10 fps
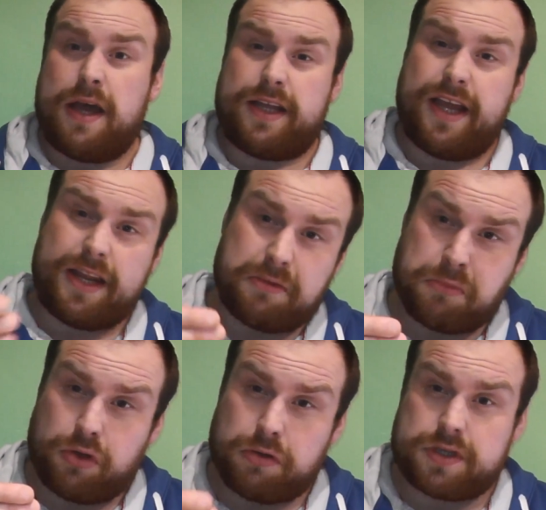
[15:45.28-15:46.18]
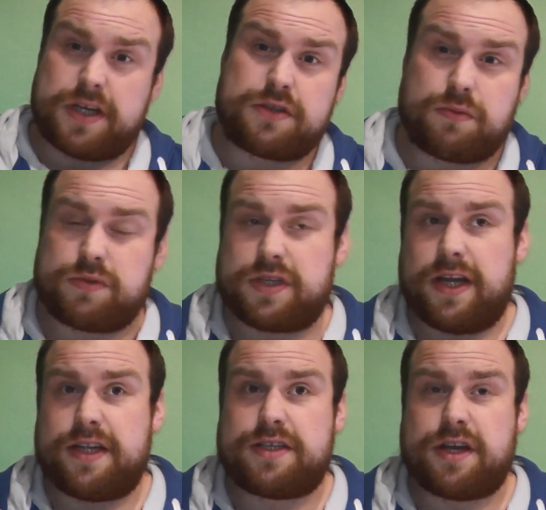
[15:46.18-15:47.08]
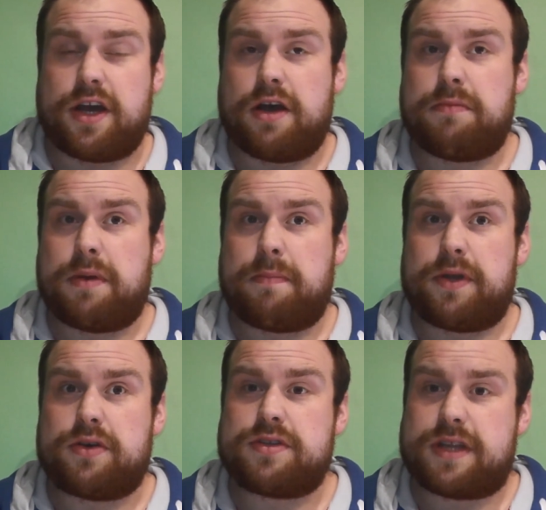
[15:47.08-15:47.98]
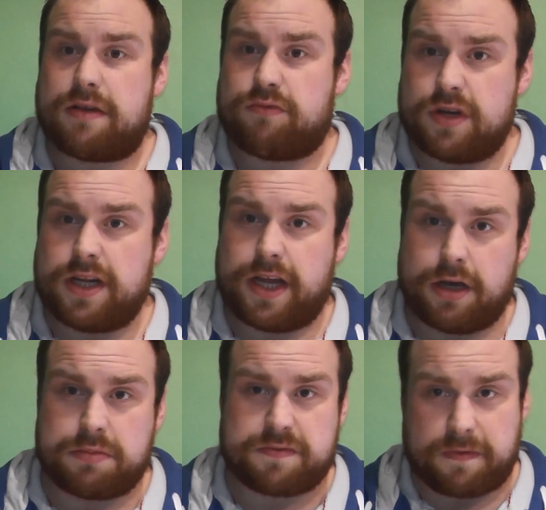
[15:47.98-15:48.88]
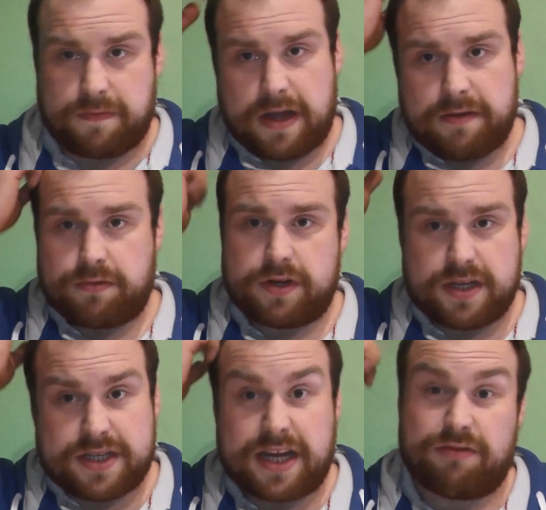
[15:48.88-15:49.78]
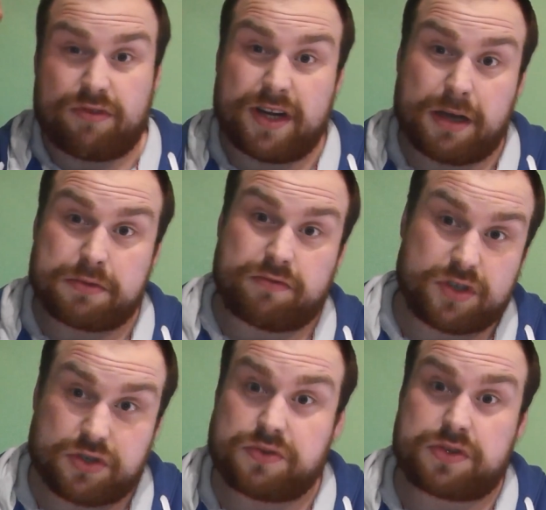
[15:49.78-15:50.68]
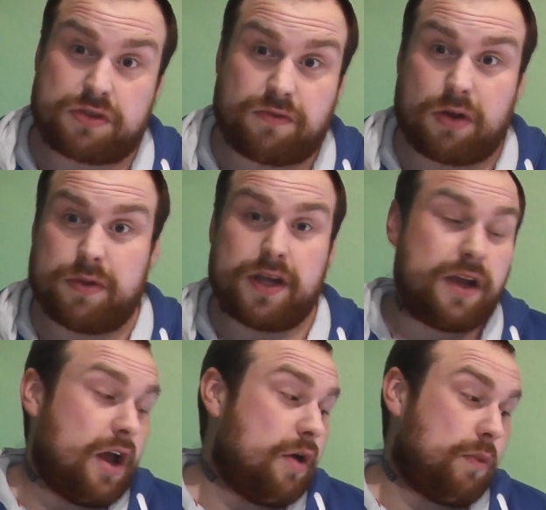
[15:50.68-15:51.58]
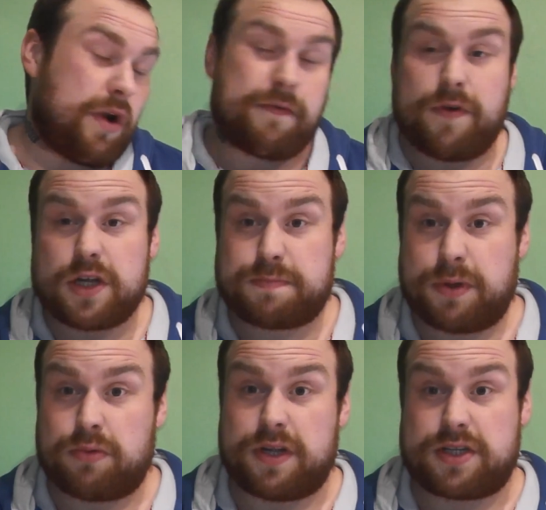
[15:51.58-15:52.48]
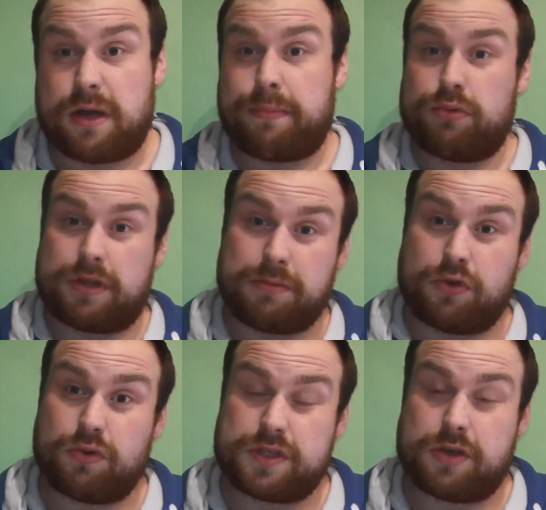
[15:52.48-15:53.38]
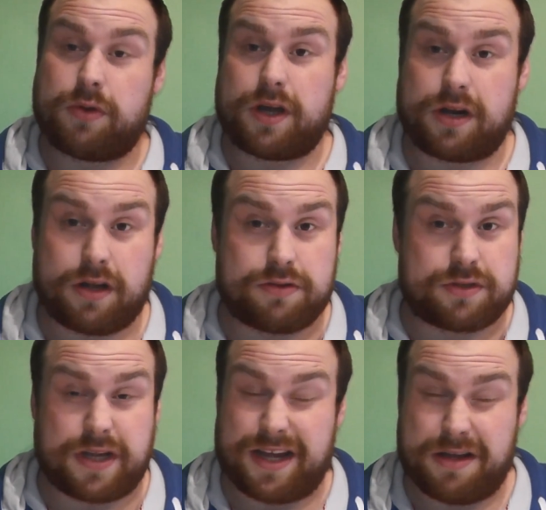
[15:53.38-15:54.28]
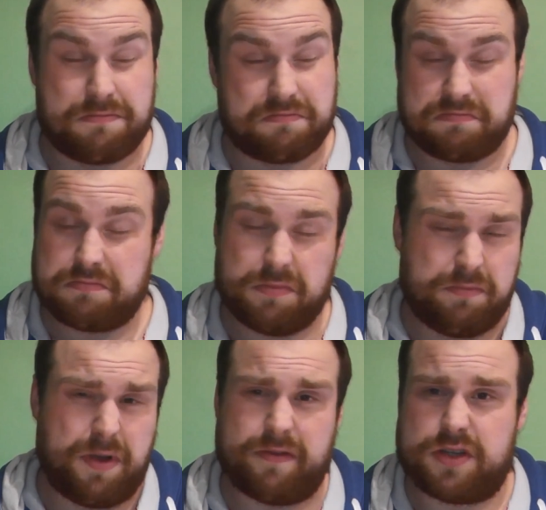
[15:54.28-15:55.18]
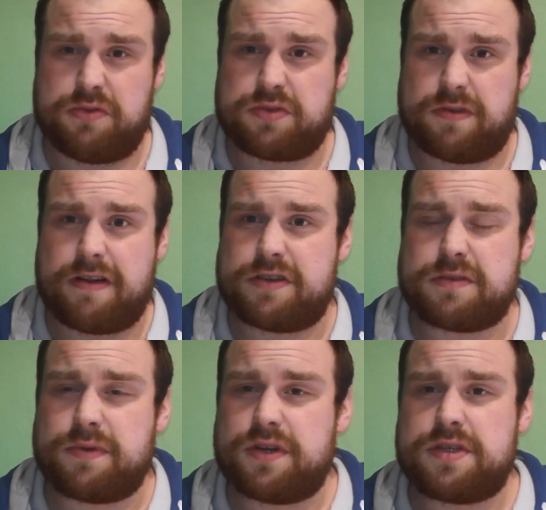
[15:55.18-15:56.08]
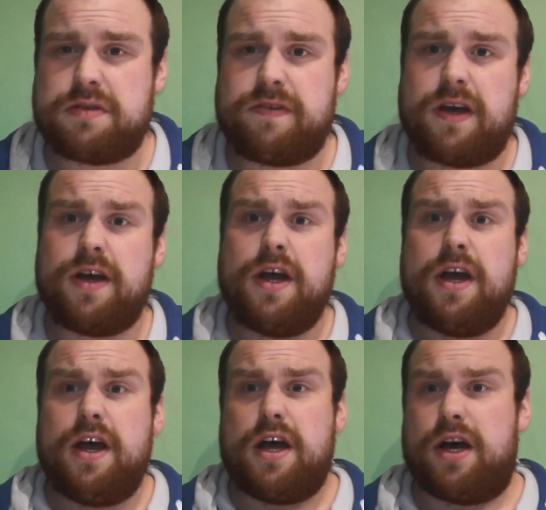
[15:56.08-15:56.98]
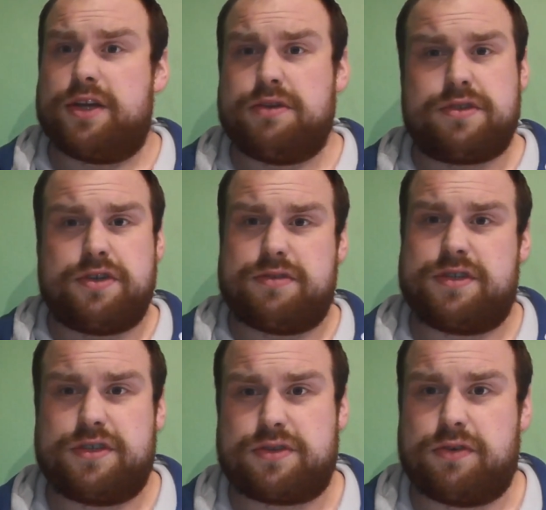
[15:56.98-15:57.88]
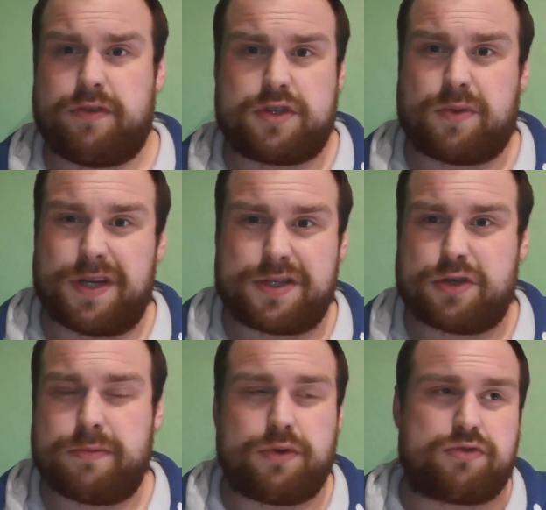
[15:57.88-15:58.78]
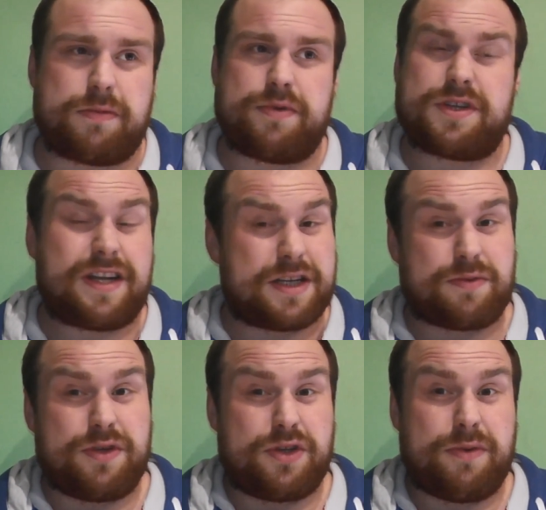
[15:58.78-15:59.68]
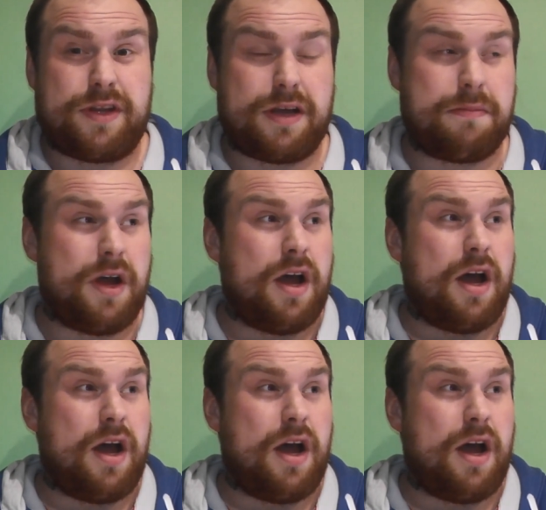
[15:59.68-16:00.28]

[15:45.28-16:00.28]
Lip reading: Get them coils out towards the edge, because that really helps for flavour in this, and it really helps to reduce the throat hit. When I first built this, I pulled them coils in quite close. Bit of a user error, to be honest with you. Used to using your sort of your 22 mil drippers, and that's what you do in them.